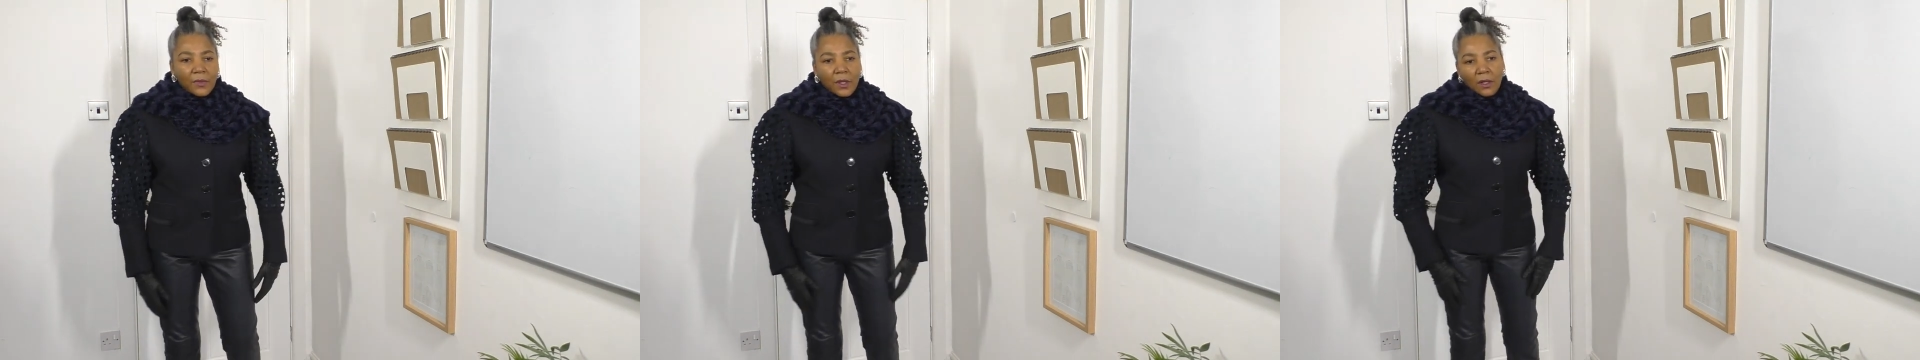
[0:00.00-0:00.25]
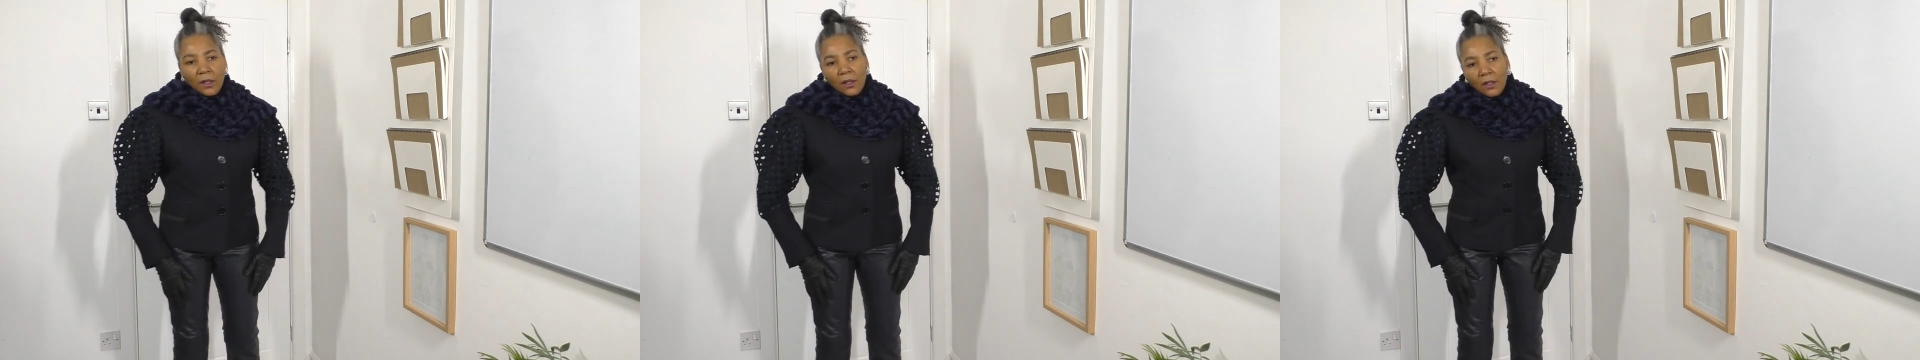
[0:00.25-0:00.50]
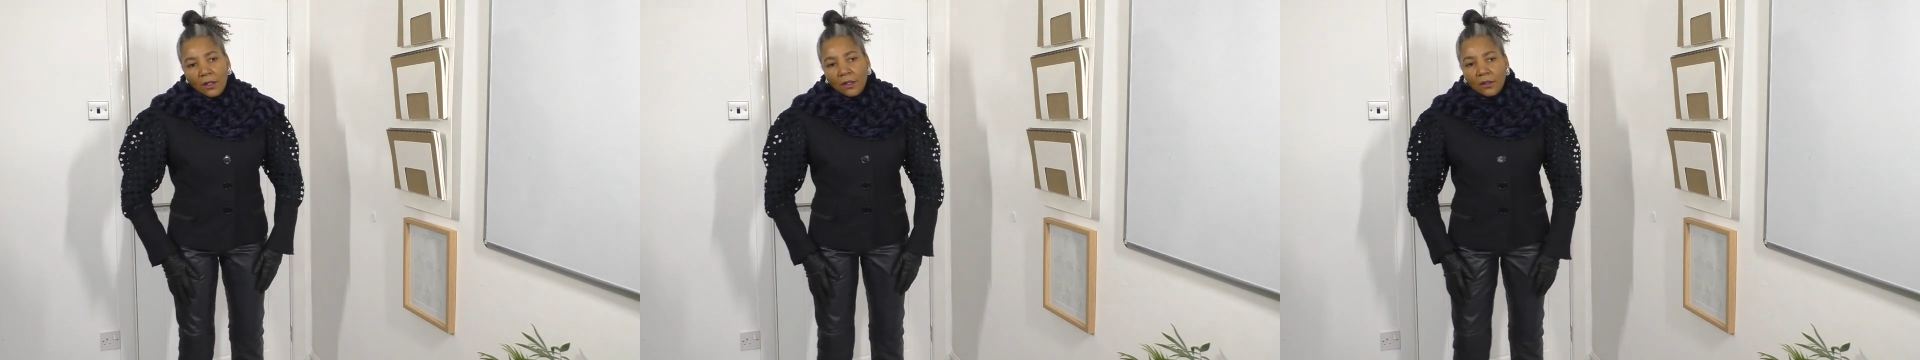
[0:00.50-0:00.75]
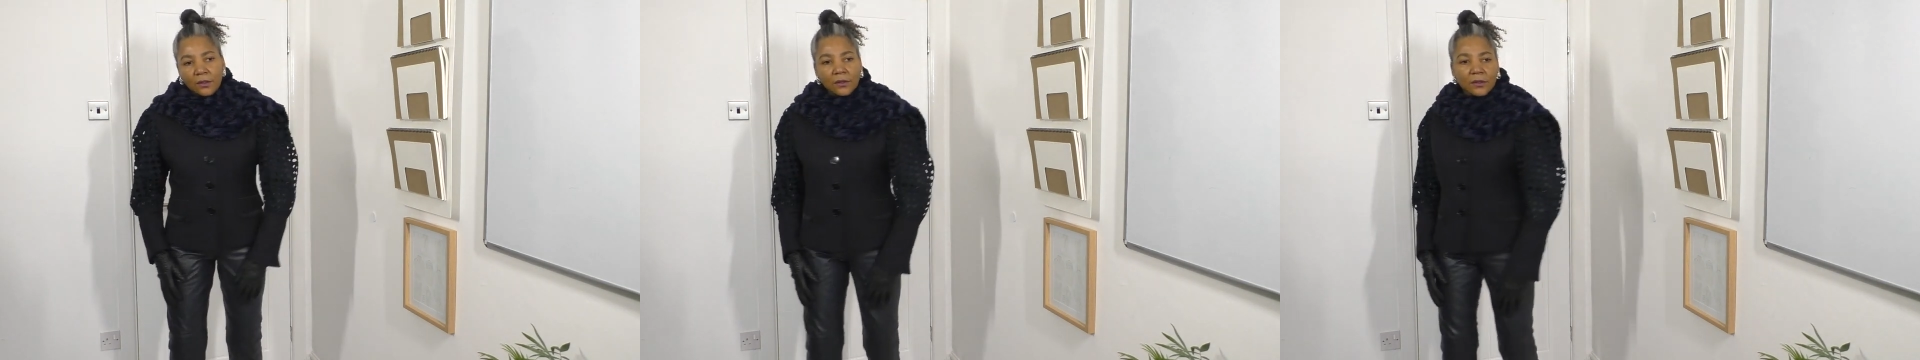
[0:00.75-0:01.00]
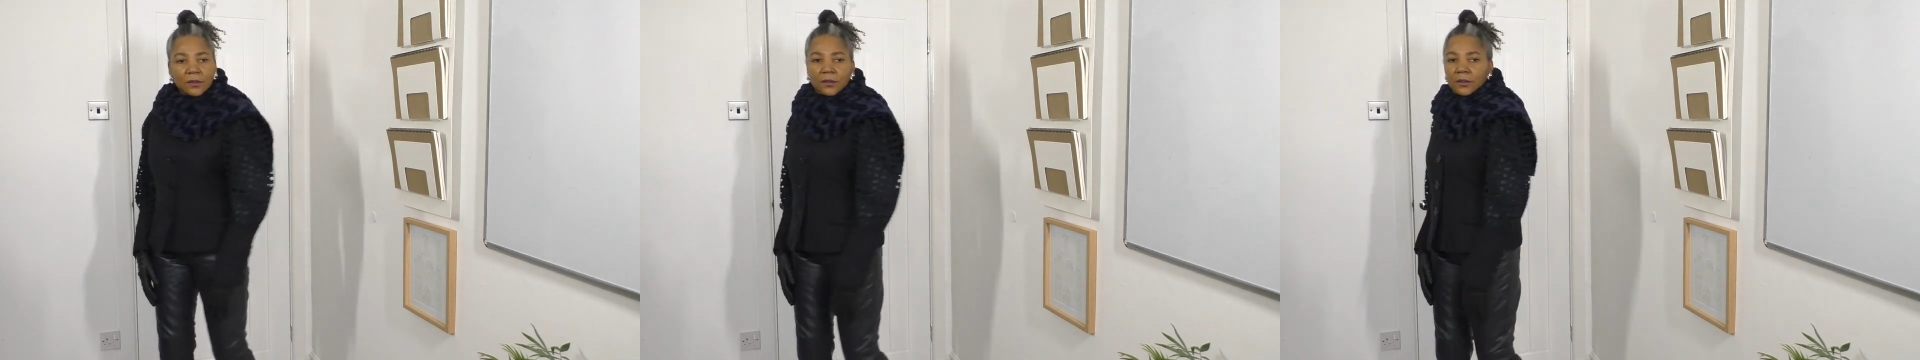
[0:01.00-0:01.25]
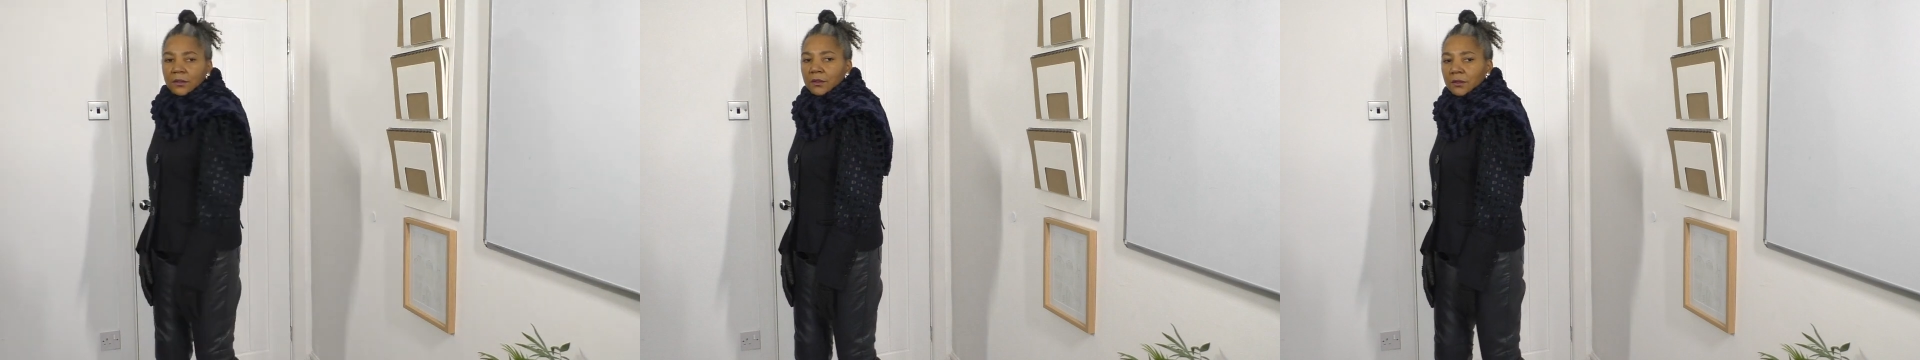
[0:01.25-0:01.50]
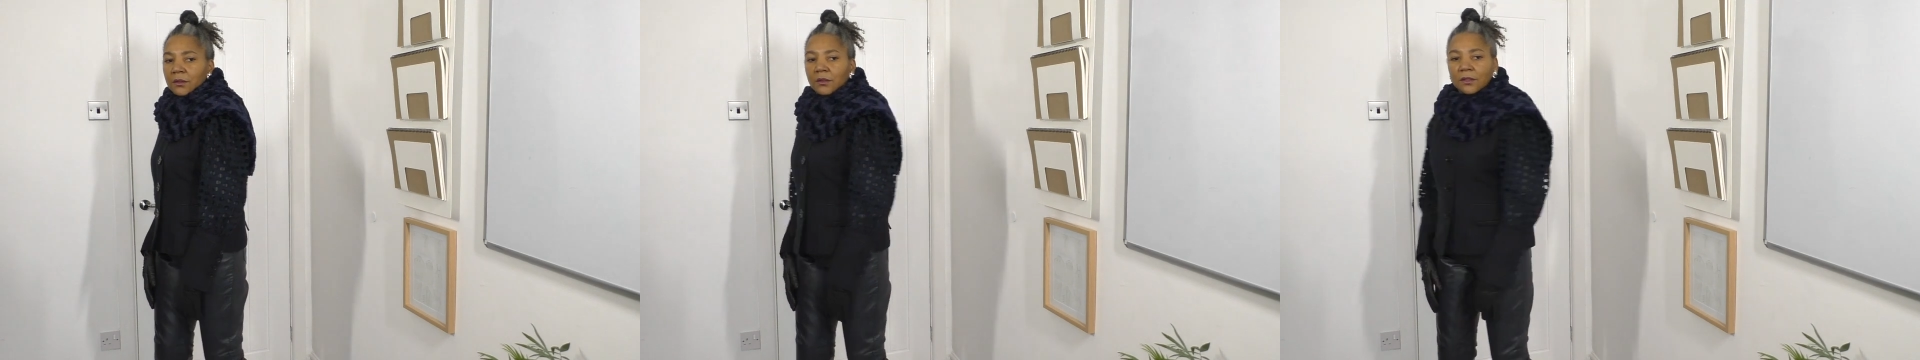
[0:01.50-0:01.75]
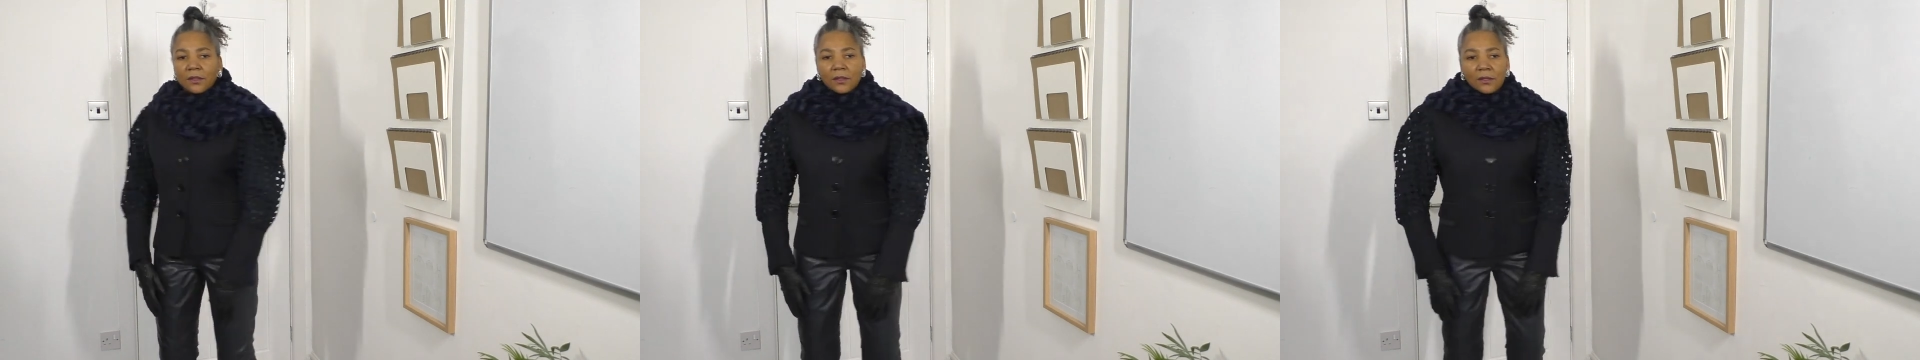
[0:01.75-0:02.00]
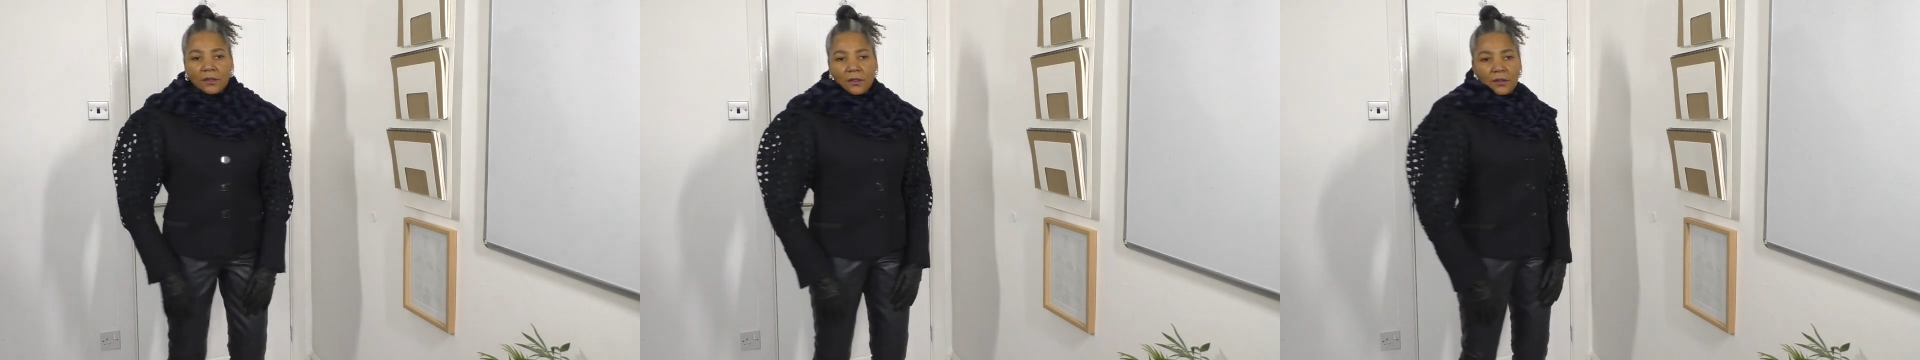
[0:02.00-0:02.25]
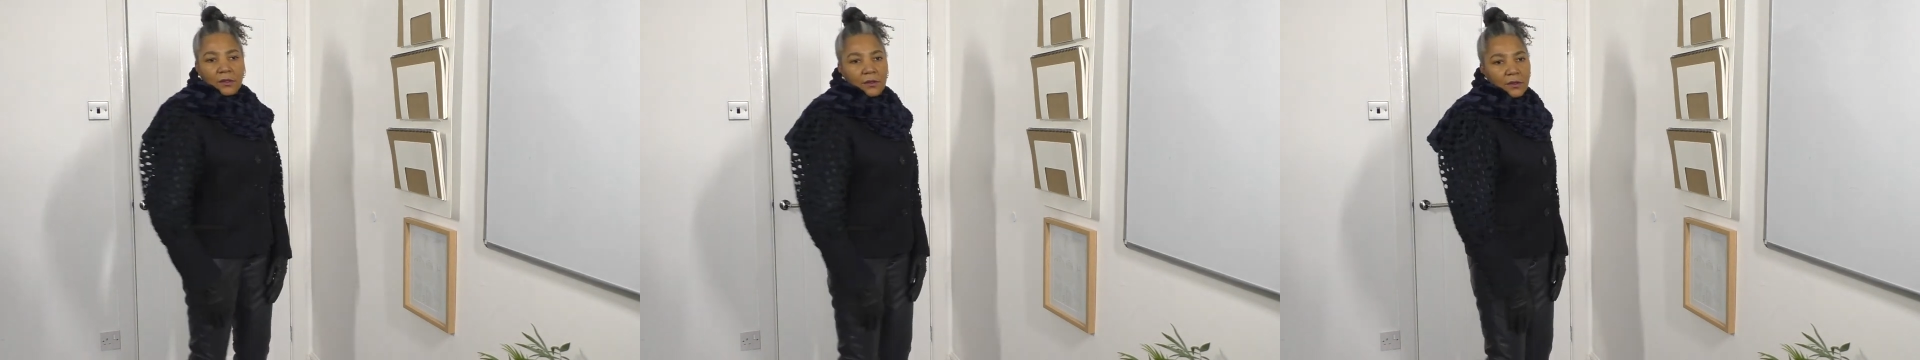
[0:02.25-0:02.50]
(silence)